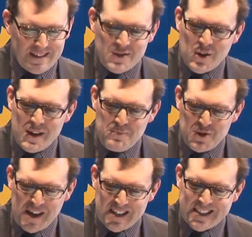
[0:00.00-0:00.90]
So he
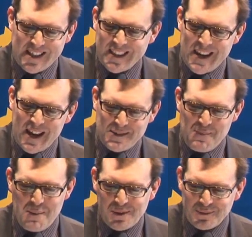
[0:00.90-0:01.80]
predicts that the next
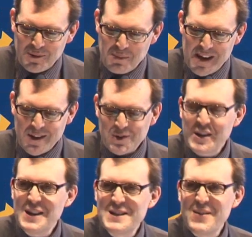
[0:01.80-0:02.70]
bubble will be in
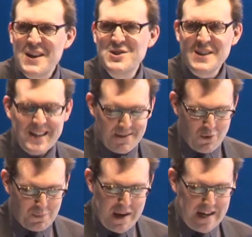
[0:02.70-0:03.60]
alternative energy
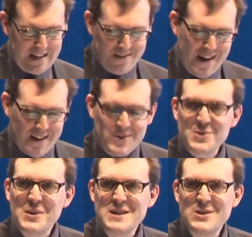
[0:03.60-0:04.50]
and will peak in around
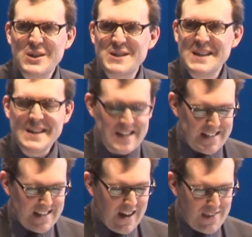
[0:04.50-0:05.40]

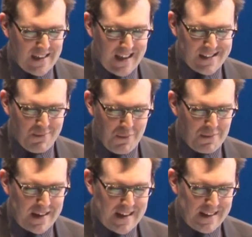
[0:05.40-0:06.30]
2013. I think that's
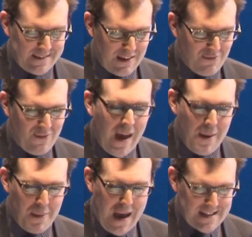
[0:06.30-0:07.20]
probably a
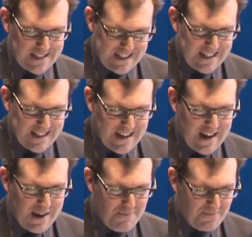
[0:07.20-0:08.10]
fair bet.
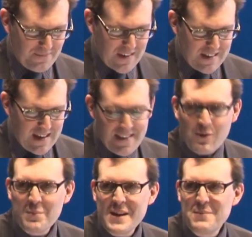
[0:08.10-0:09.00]
And
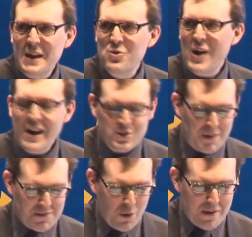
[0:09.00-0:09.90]
there will be a big crash,
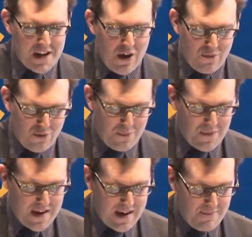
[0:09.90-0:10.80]
but what we know
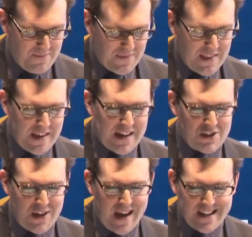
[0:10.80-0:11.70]
from the
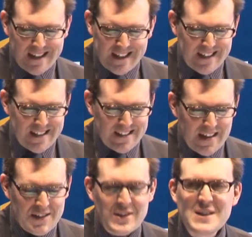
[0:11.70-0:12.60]
internet
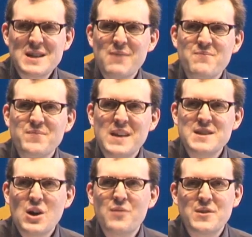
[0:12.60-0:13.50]
is that
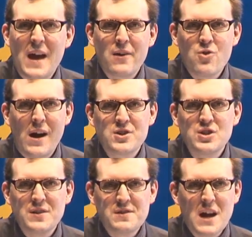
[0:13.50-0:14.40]
it's after that
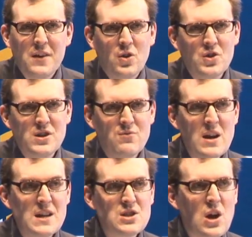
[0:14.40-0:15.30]
crash that the technology
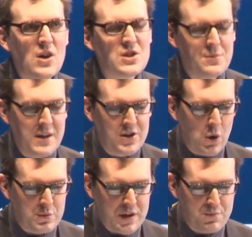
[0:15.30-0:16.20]
really starts to be
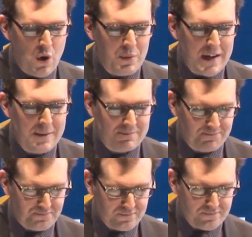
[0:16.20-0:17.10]
adopted properly.
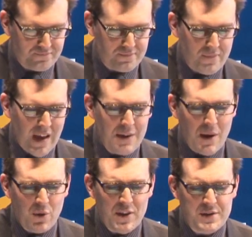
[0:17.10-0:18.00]

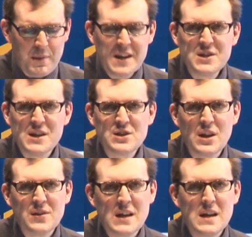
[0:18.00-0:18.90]
Anyway, what this means is
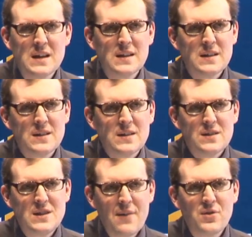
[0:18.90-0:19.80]
that the
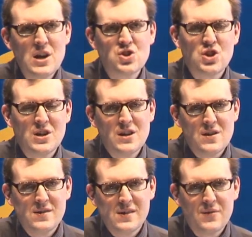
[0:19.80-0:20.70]

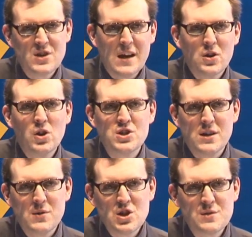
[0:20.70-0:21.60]
definition of
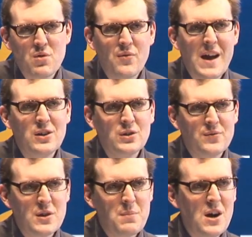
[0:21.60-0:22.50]
technology which has prevailed
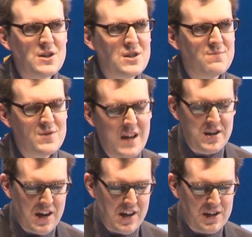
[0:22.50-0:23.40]
for the past
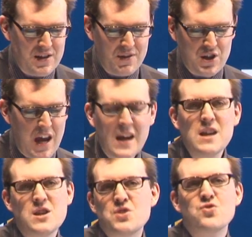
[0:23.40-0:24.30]
10 years, the tech
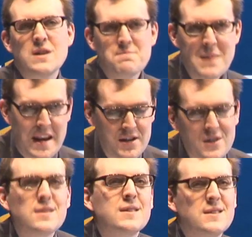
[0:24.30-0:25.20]
industry meant
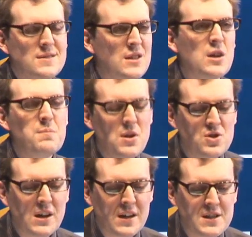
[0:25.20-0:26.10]
the
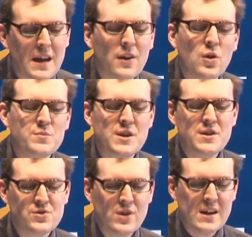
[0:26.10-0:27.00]
computing and telecoms
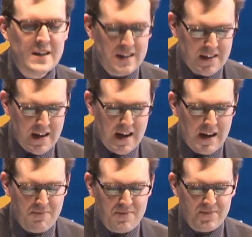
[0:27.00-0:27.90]
industry.
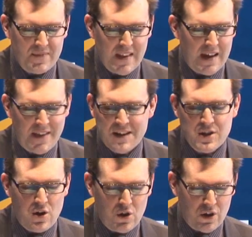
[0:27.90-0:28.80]

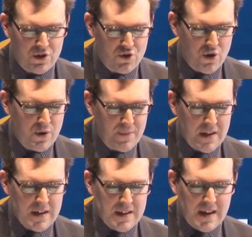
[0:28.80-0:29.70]
That's no longer true.
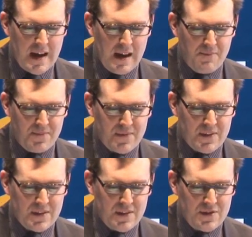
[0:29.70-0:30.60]

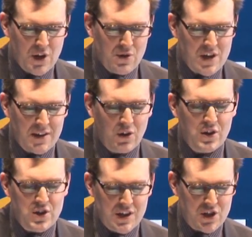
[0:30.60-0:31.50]
So
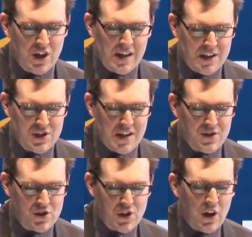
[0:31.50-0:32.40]
technology journalists
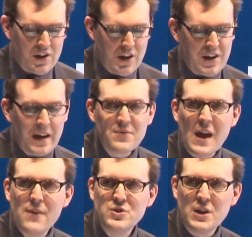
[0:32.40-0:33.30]
need to start learning, if
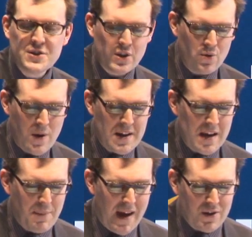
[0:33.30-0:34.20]
they haven't done so
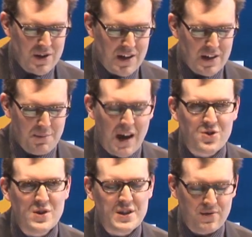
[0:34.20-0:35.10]
already, about
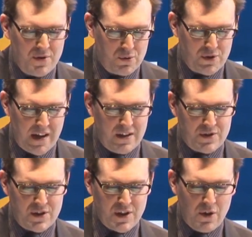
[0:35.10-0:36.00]
batteries and fuel
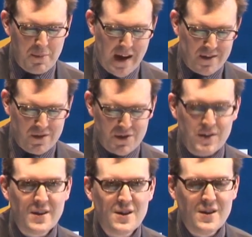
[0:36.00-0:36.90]
cells and solar panels
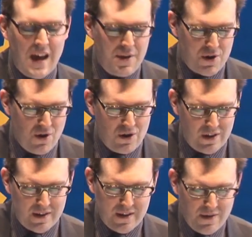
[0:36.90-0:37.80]
and
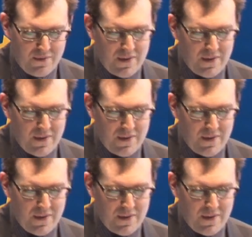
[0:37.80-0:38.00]
ethanol and